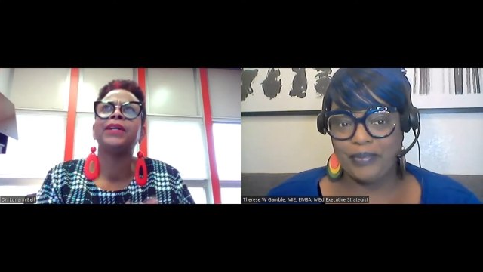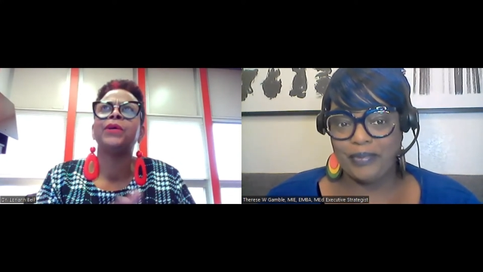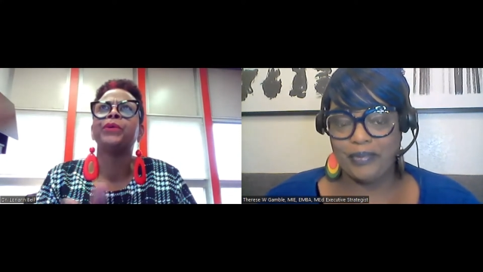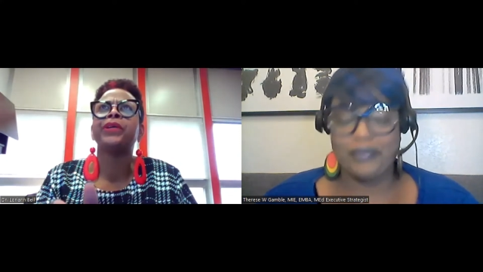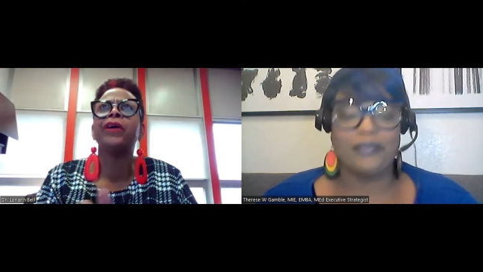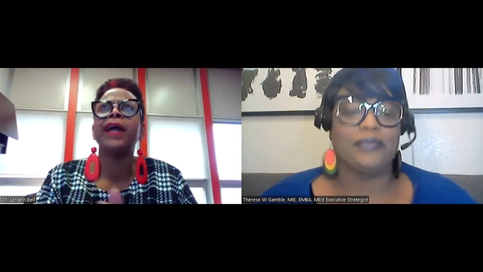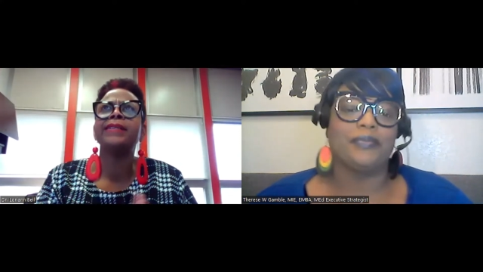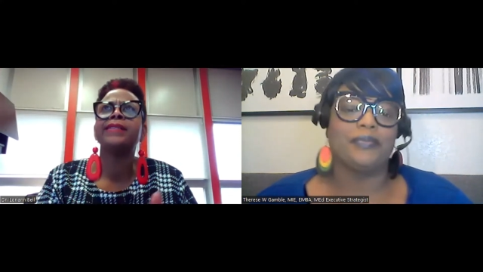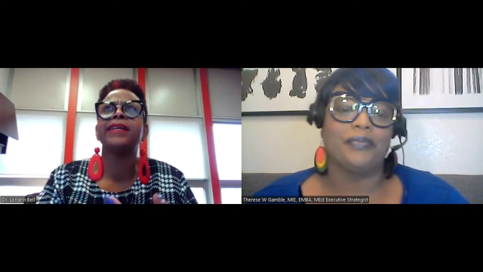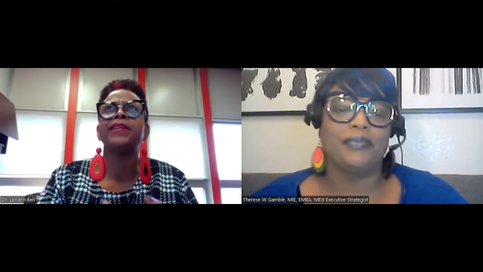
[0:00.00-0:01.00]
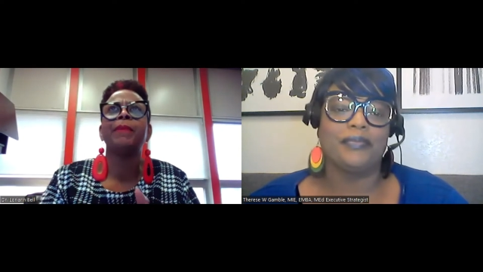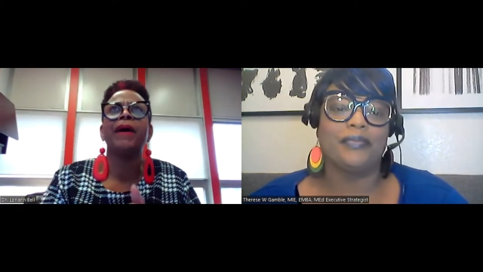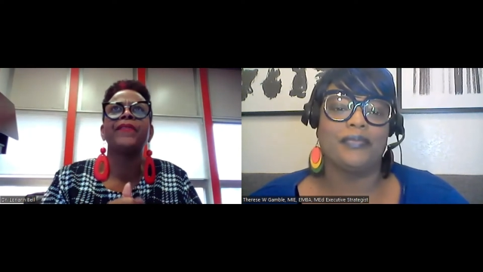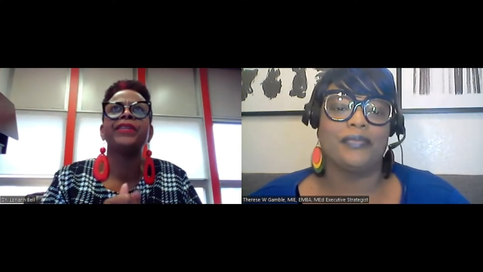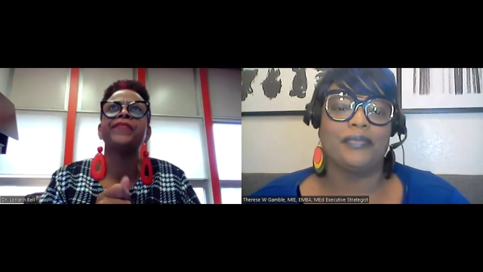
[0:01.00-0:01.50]
Speaker 1: So you're asking
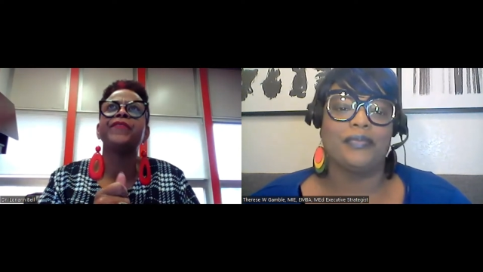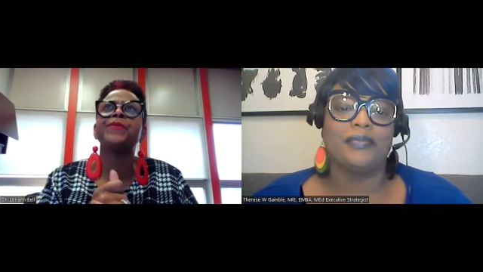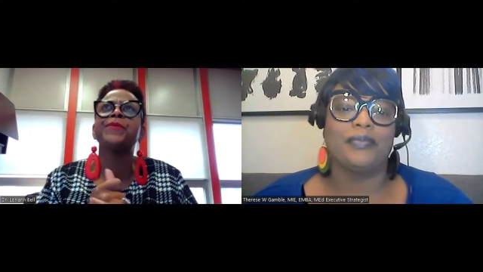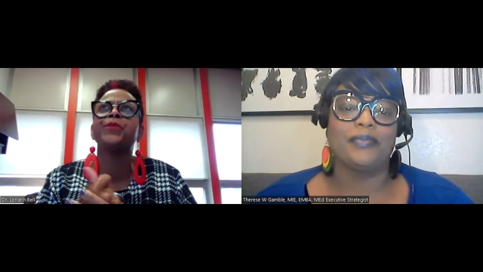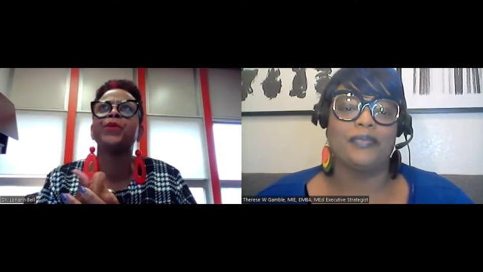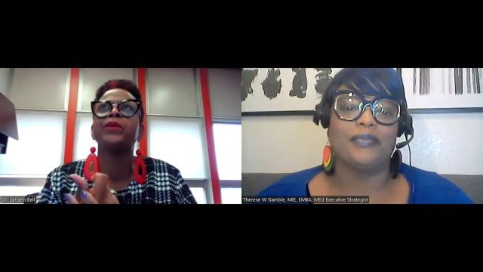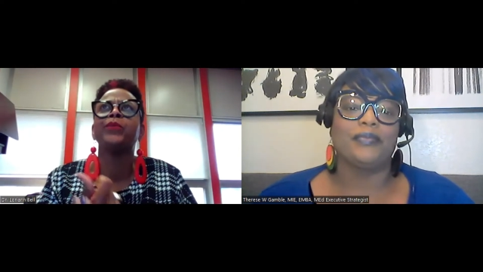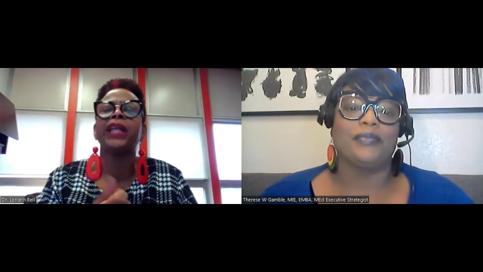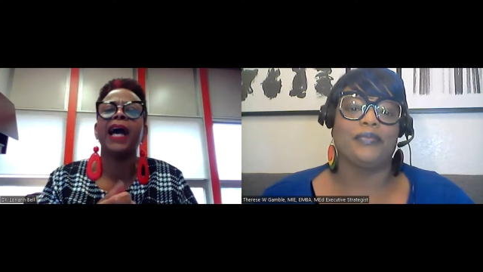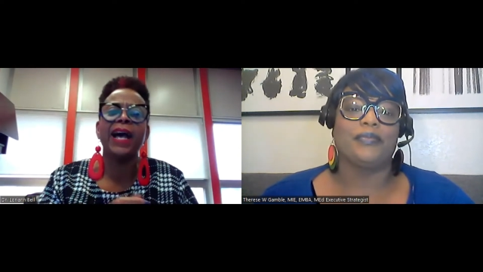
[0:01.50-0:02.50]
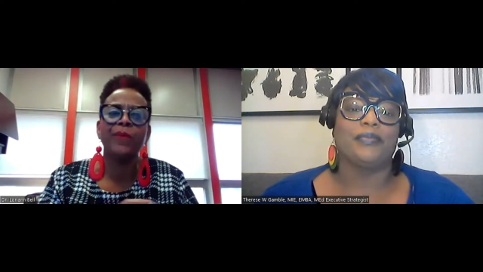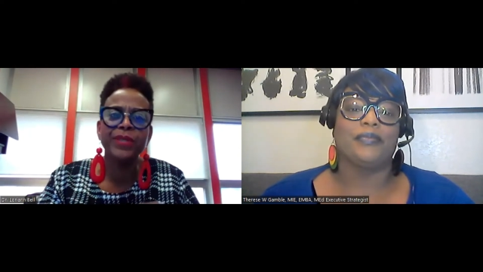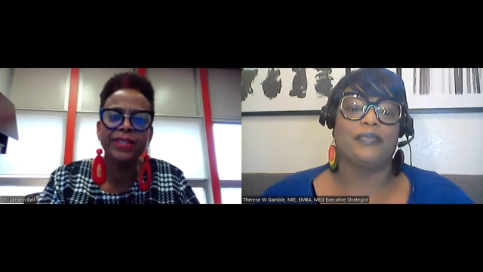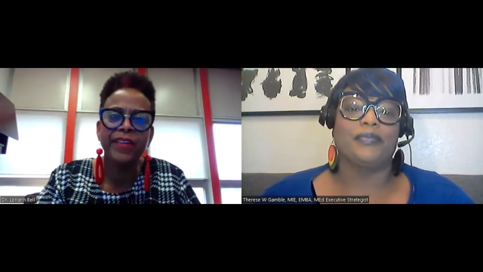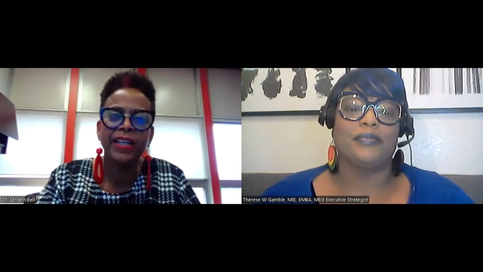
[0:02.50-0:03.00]
about the difference between when I
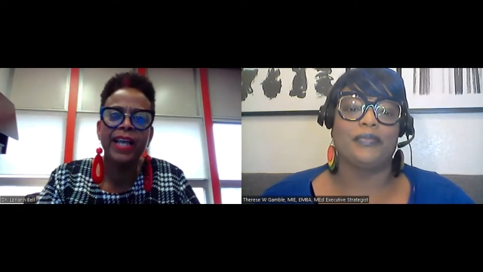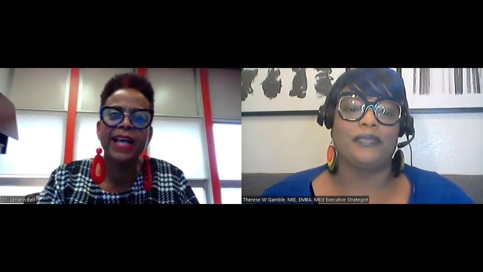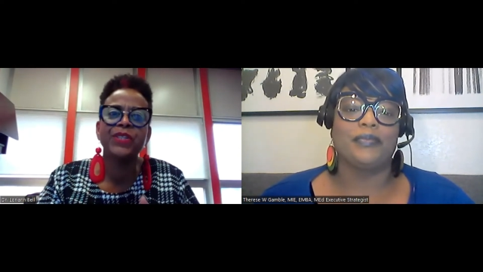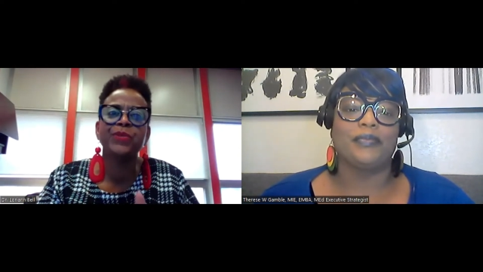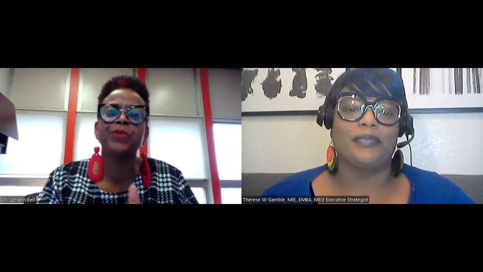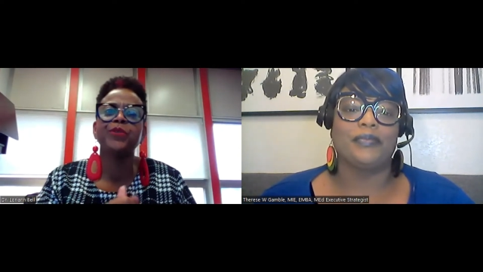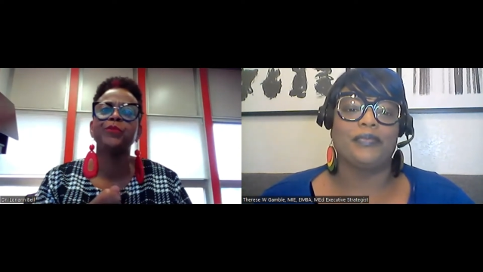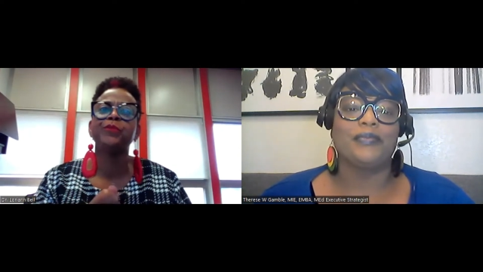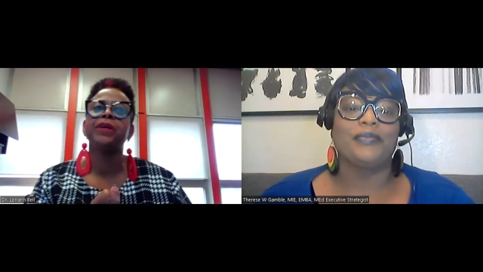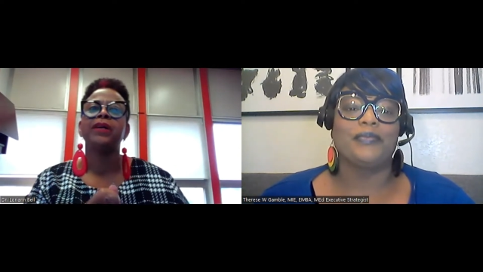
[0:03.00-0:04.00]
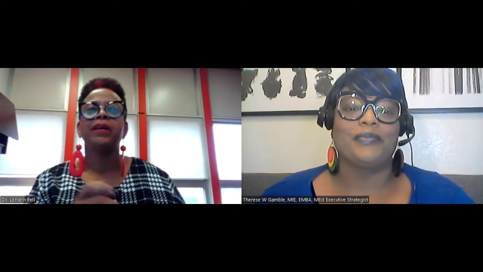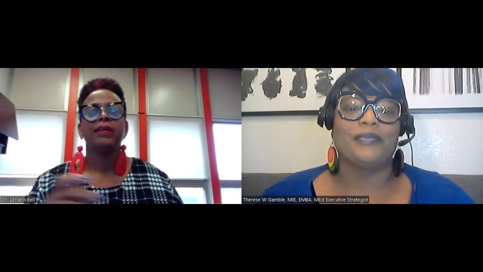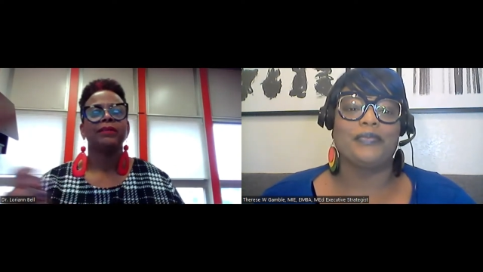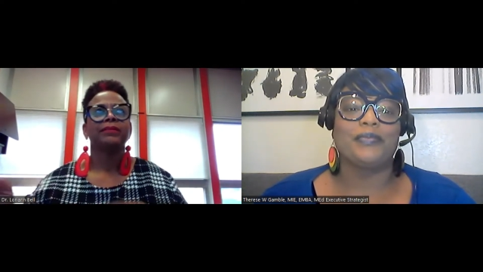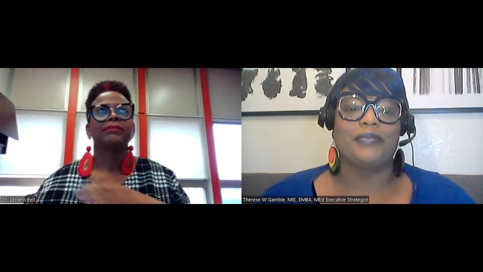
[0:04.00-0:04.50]
was in the classroom
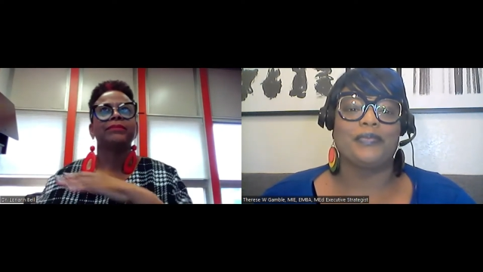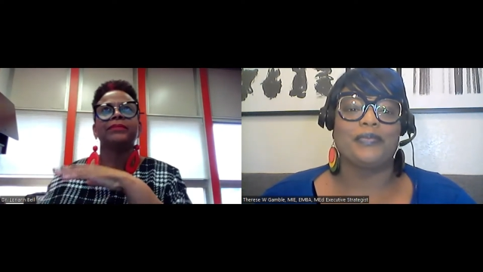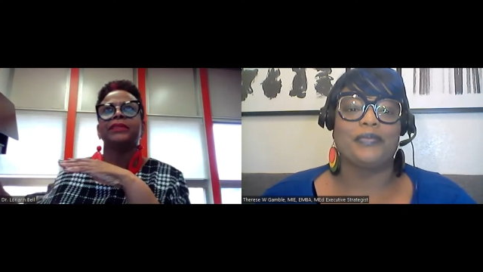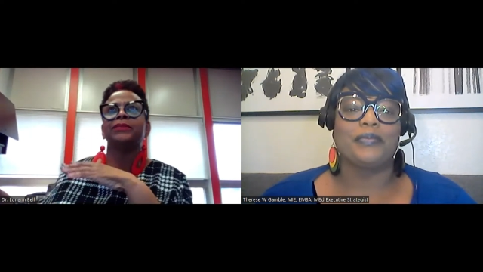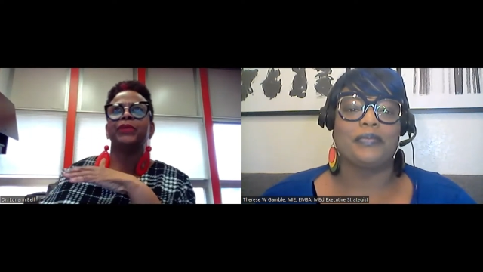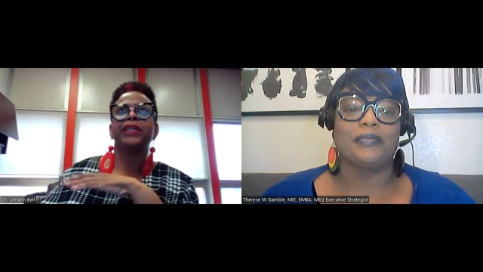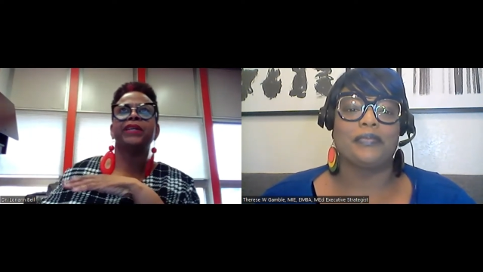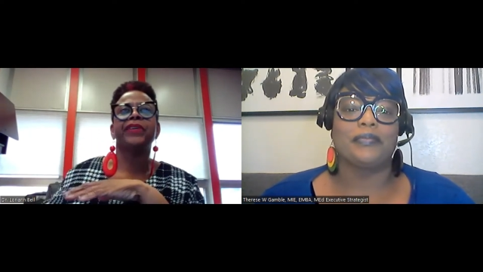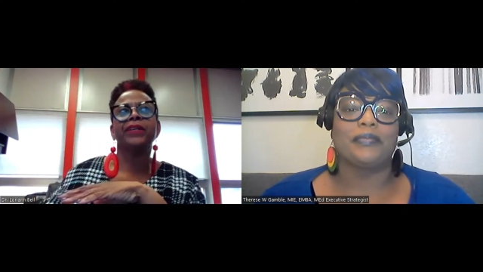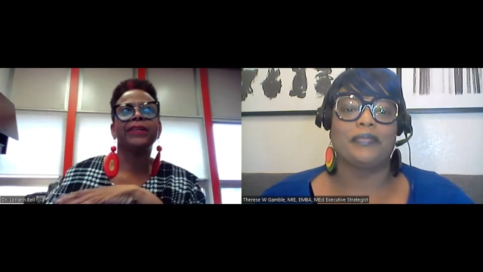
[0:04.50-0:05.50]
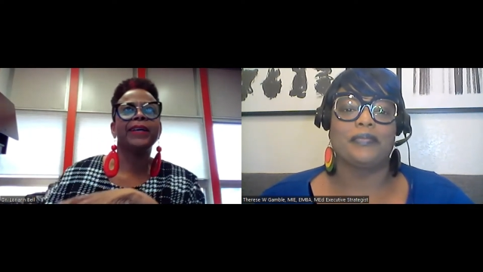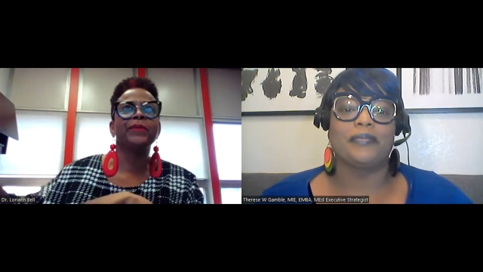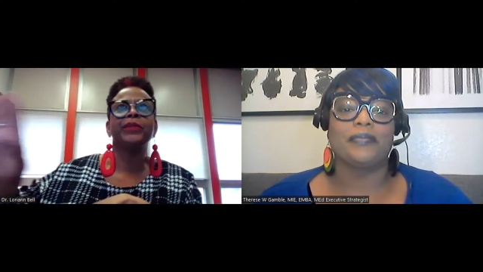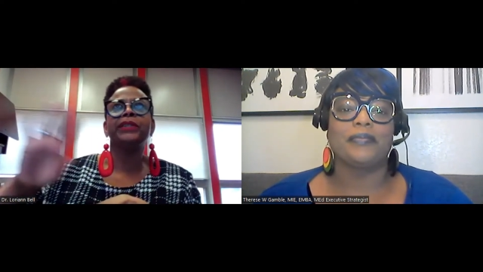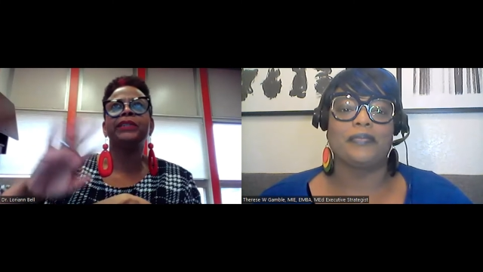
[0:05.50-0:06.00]
in whatever year
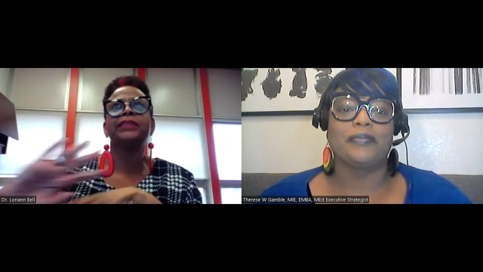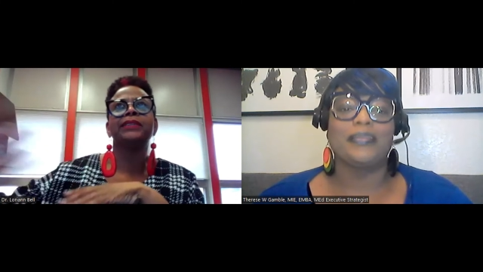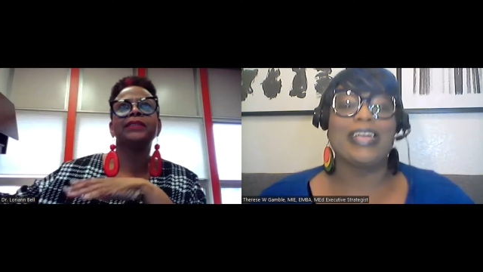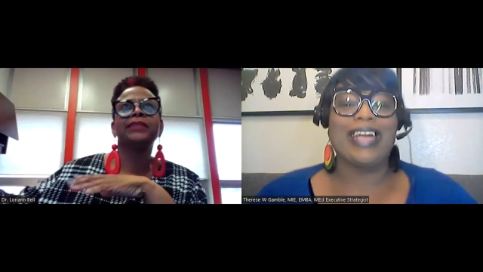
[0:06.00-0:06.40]
that was,